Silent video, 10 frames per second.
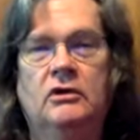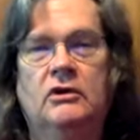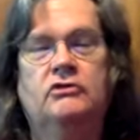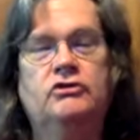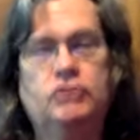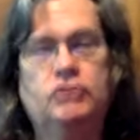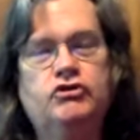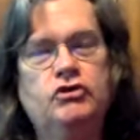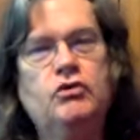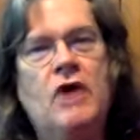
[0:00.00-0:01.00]
you
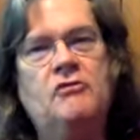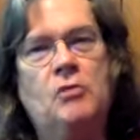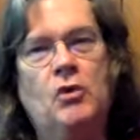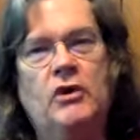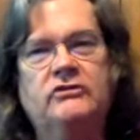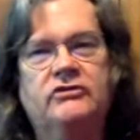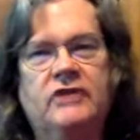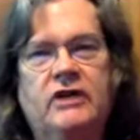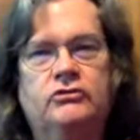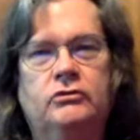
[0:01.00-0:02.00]
do have a morning
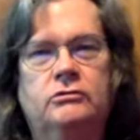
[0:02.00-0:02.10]
schedule.